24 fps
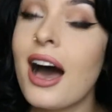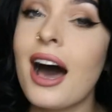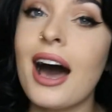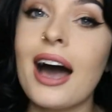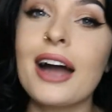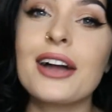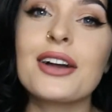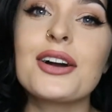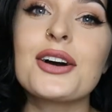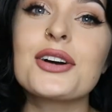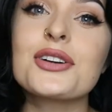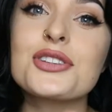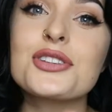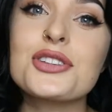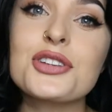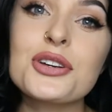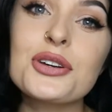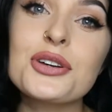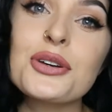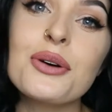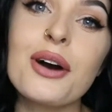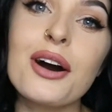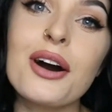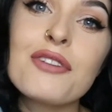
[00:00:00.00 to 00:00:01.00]
I got
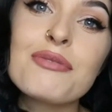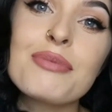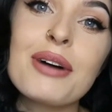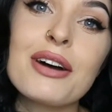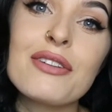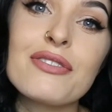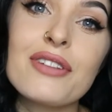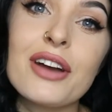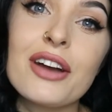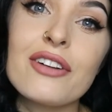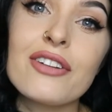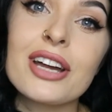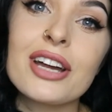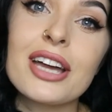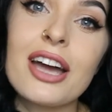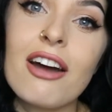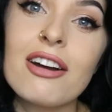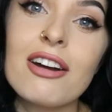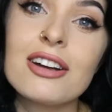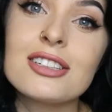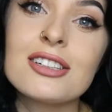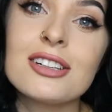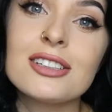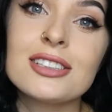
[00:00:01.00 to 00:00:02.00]
two of my favourite
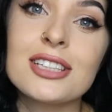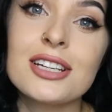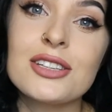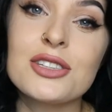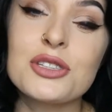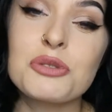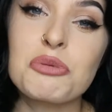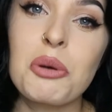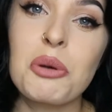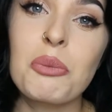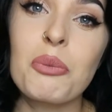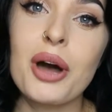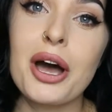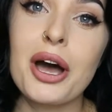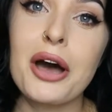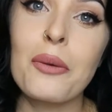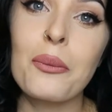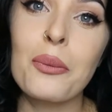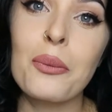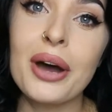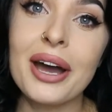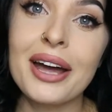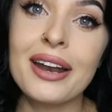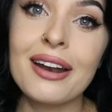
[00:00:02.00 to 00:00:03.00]
characters in
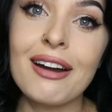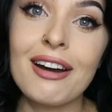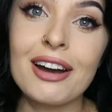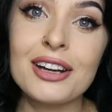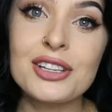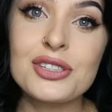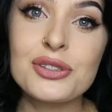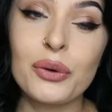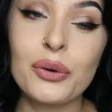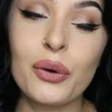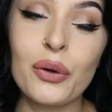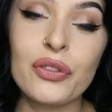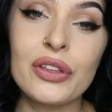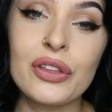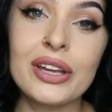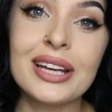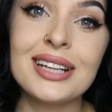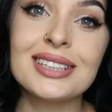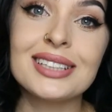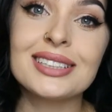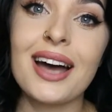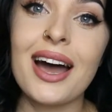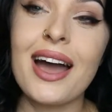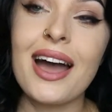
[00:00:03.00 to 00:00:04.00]
swimwear. When I saw
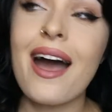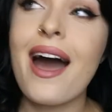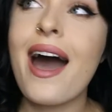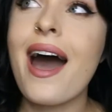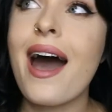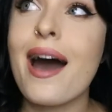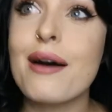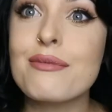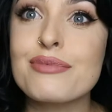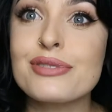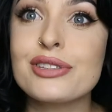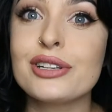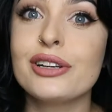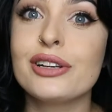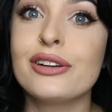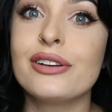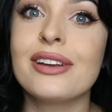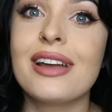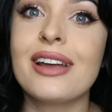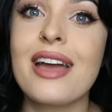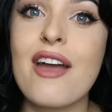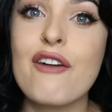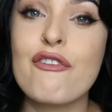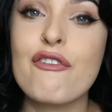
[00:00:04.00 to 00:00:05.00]
these, I
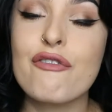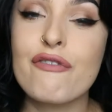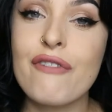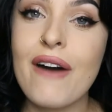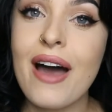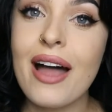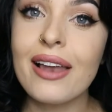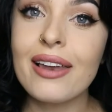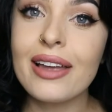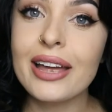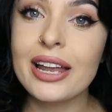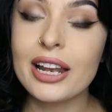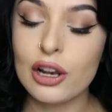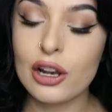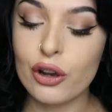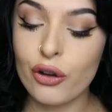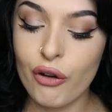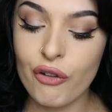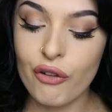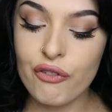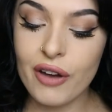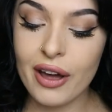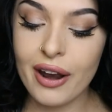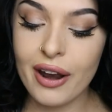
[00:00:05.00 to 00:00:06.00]
absolutely fell in
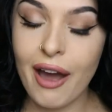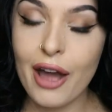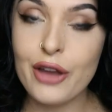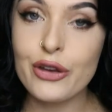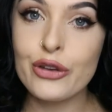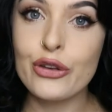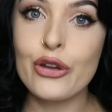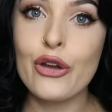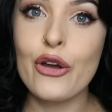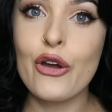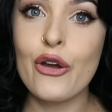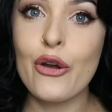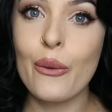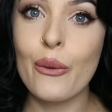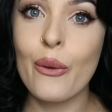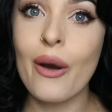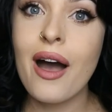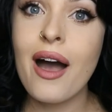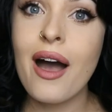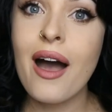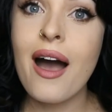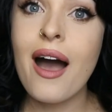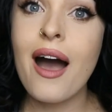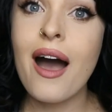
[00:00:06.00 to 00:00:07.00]
love, and I knew
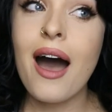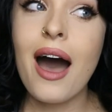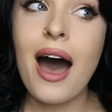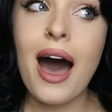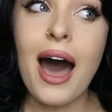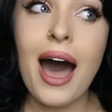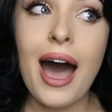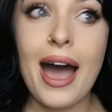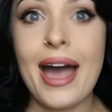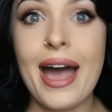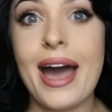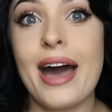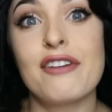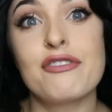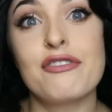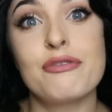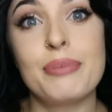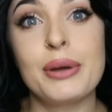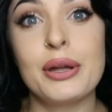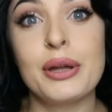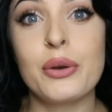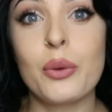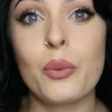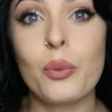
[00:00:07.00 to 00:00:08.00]
I have
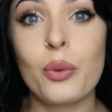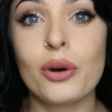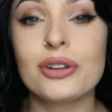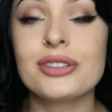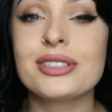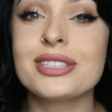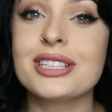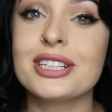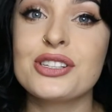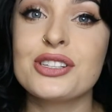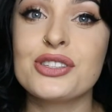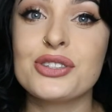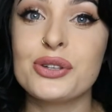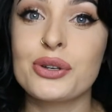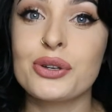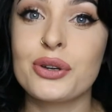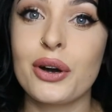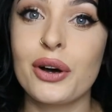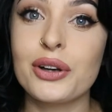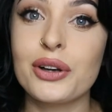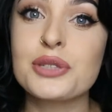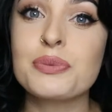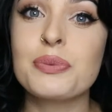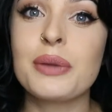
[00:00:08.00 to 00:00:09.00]
been wanting to
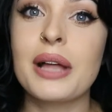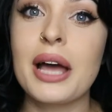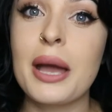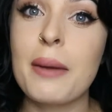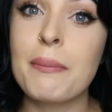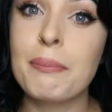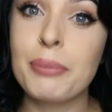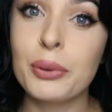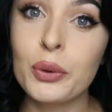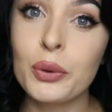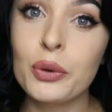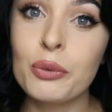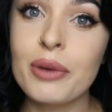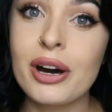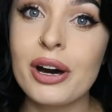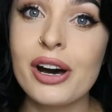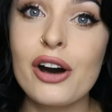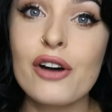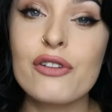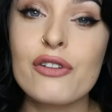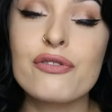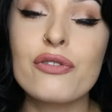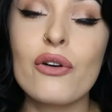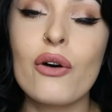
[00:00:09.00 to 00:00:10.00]
cosplay
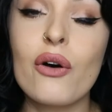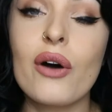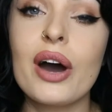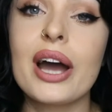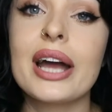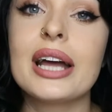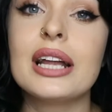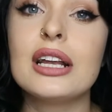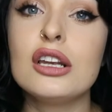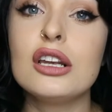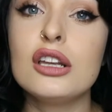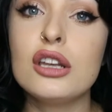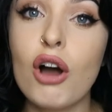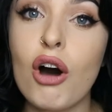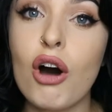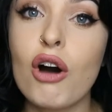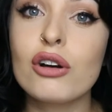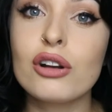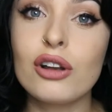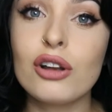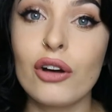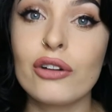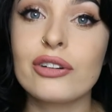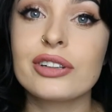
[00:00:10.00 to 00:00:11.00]
Bulma for a
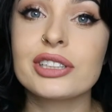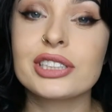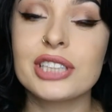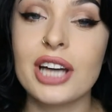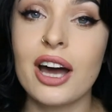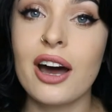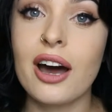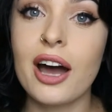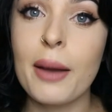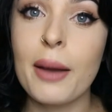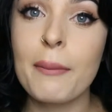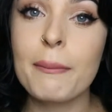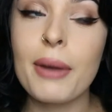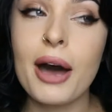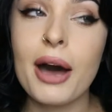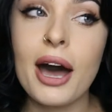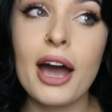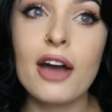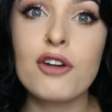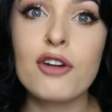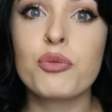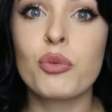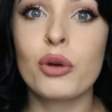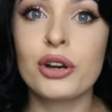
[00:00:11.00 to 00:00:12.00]
long, long time, but
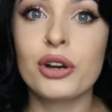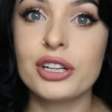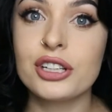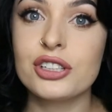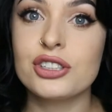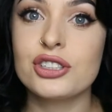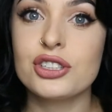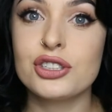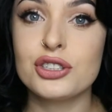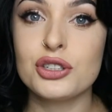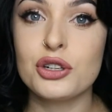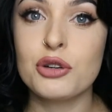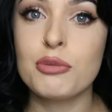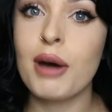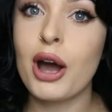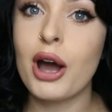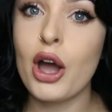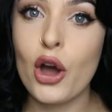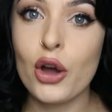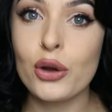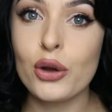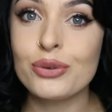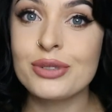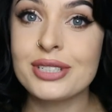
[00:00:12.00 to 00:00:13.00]
I wanted to do
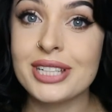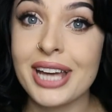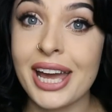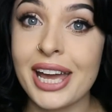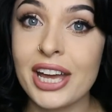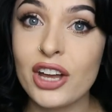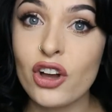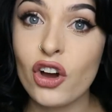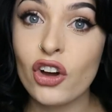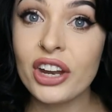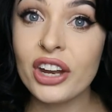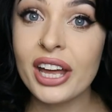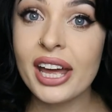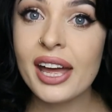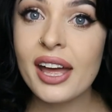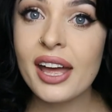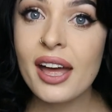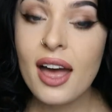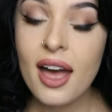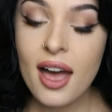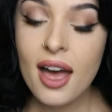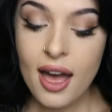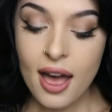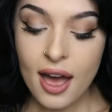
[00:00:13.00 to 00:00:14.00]
my own take on it.
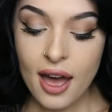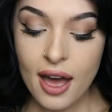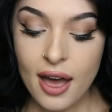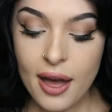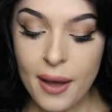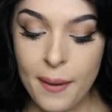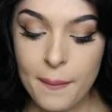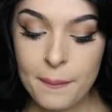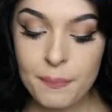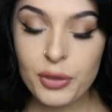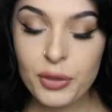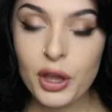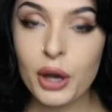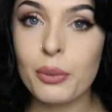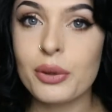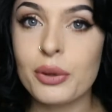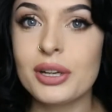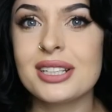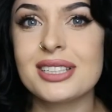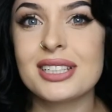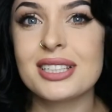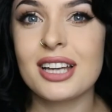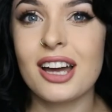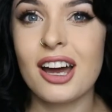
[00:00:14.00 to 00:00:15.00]
Um, I
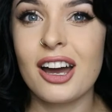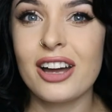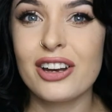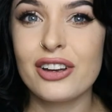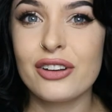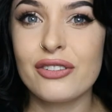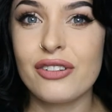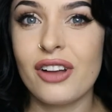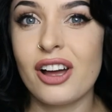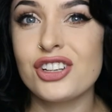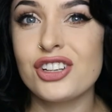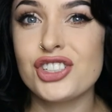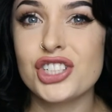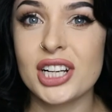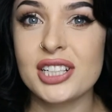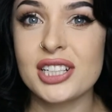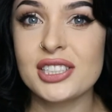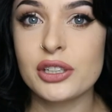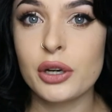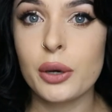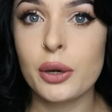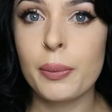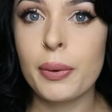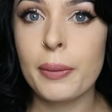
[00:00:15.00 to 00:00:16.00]
wanted to kind of like
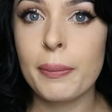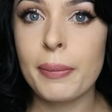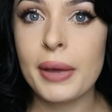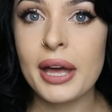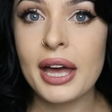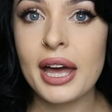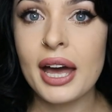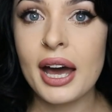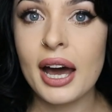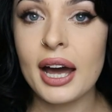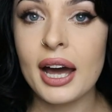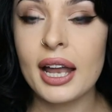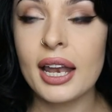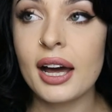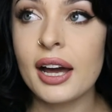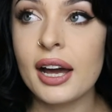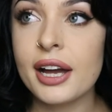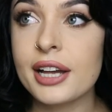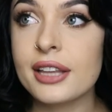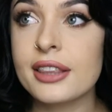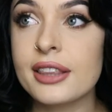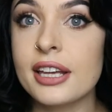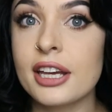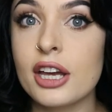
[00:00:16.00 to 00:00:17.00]
jazz it up a bit. I
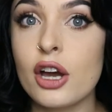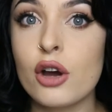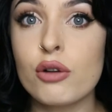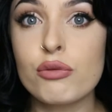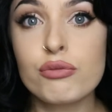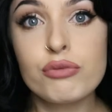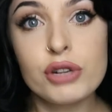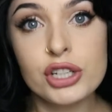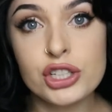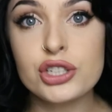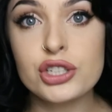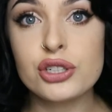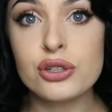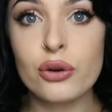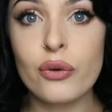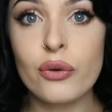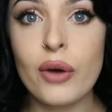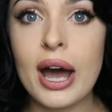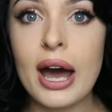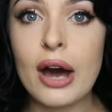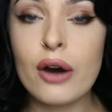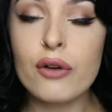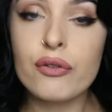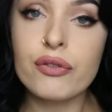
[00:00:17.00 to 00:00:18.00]
like the
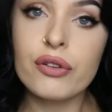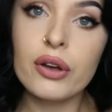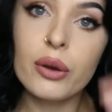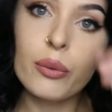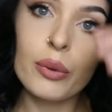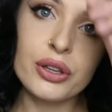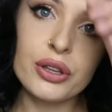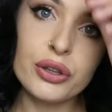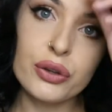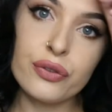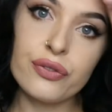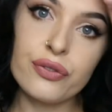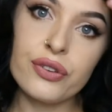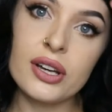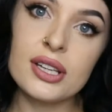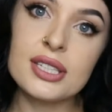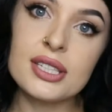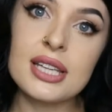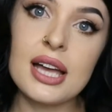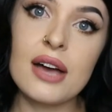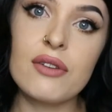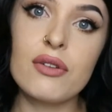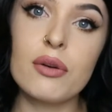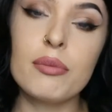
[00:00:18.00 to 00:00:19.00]
original outfit when you
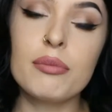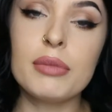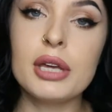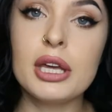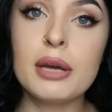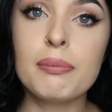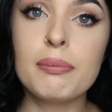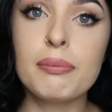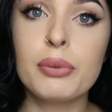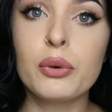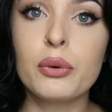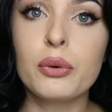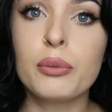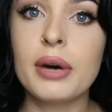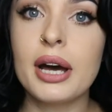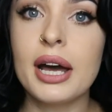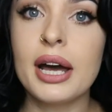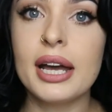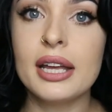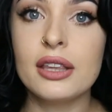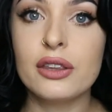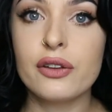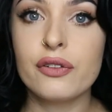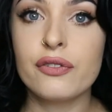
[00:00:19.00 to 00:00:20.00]
first ever meet
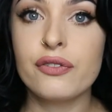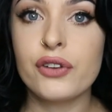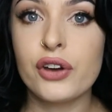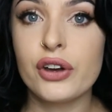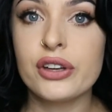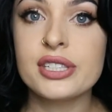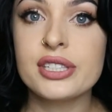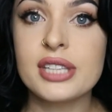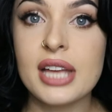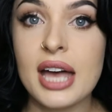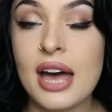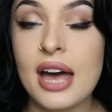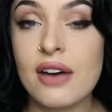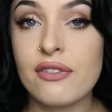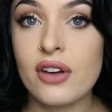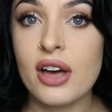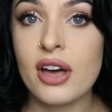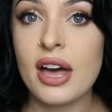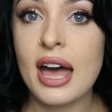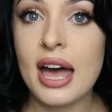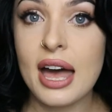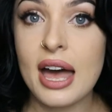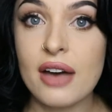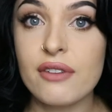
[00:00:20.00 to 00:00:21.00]
Bulma in the first
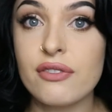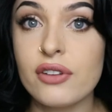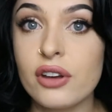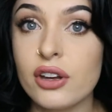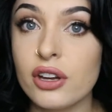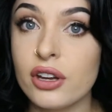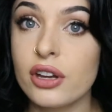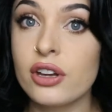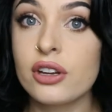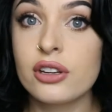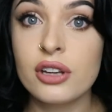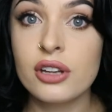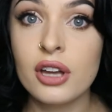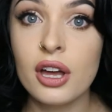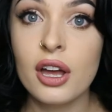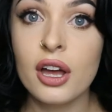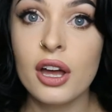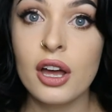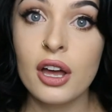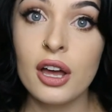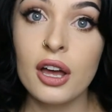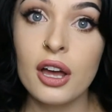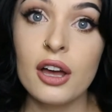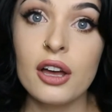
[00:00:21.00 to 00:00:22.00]
ever, ever
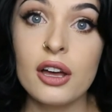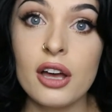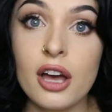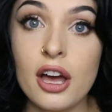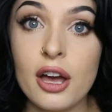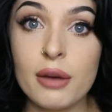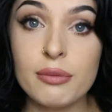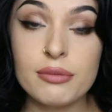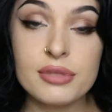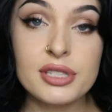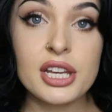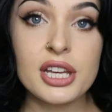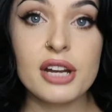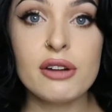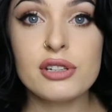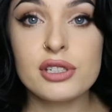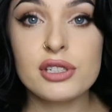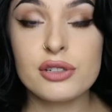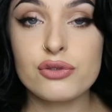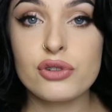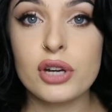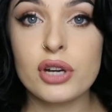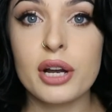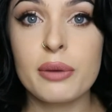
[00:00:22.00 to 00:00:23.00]
um, series
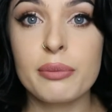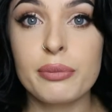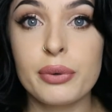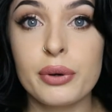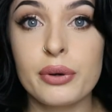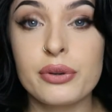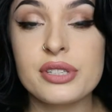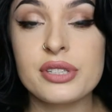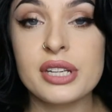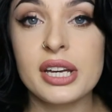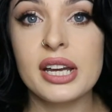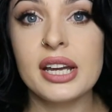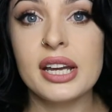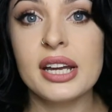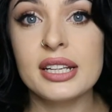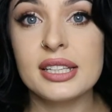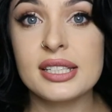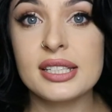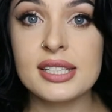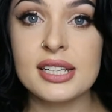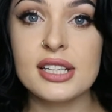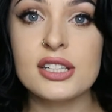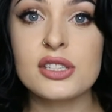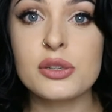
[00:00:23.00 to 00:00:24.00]
of Dragon Ball Z
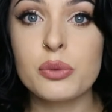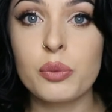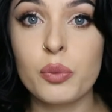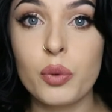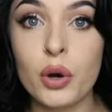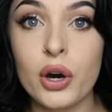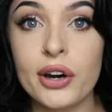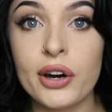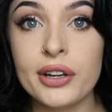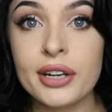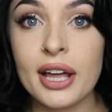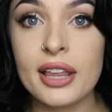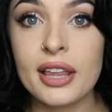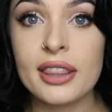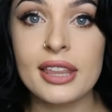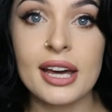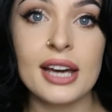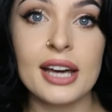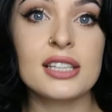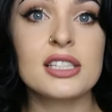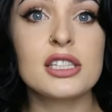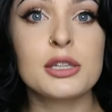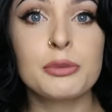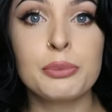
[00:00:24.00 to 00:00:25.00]
in season one.
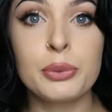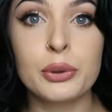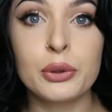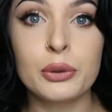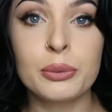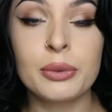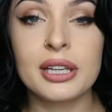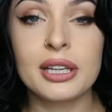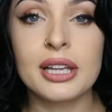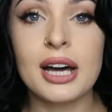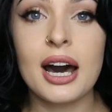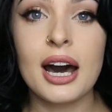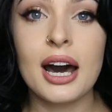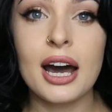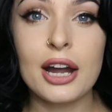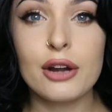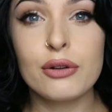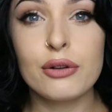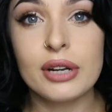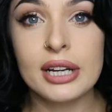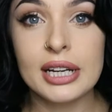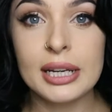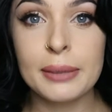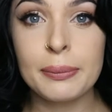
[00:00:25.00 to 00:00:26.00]
That's the Bulma that I
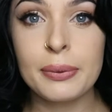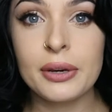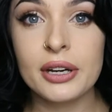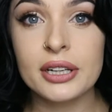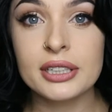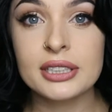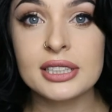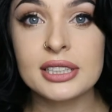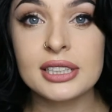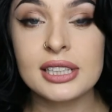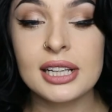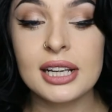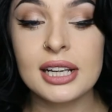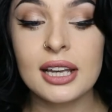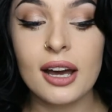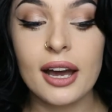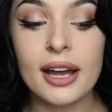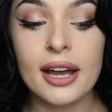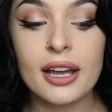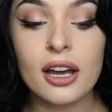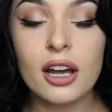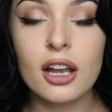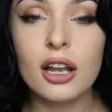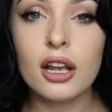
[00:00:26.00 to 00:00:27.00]
really personally
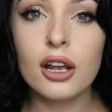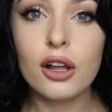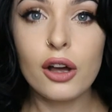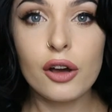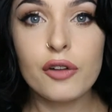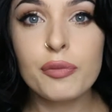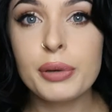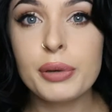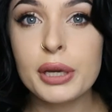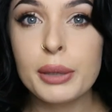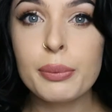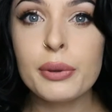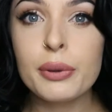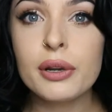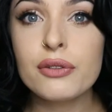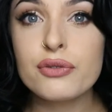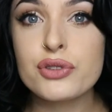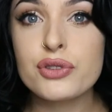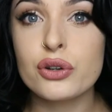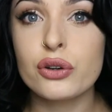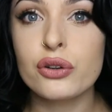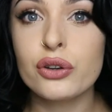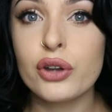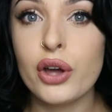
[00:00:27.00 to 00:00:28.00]
like. A lot of people
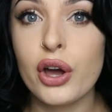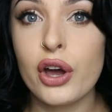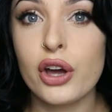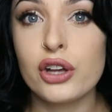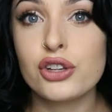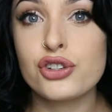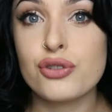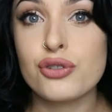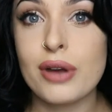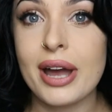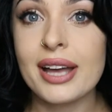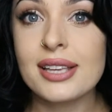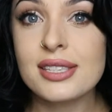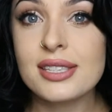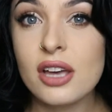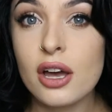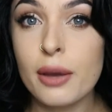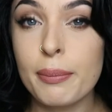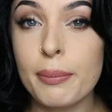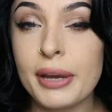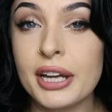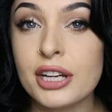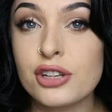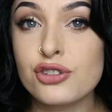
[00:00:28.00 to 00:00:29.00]
have done her dress,
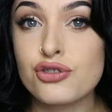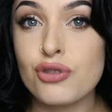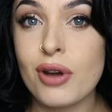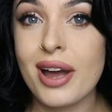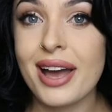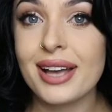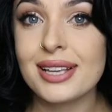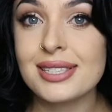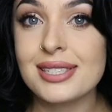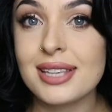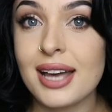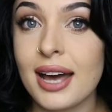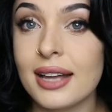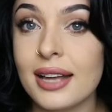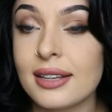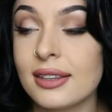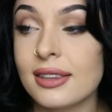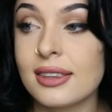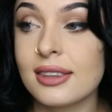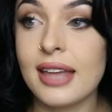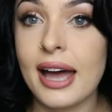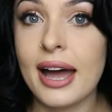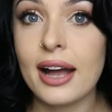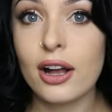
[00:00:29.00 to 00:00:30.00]
her pink dress,
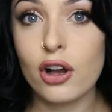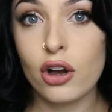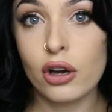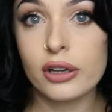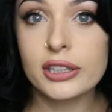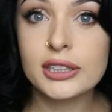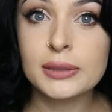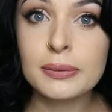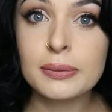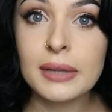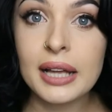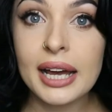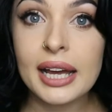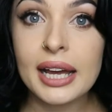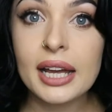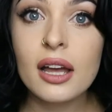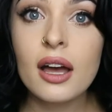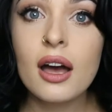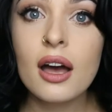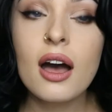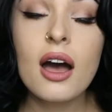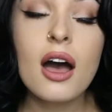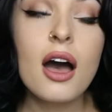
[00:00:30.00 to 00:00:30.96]
and that cosplay.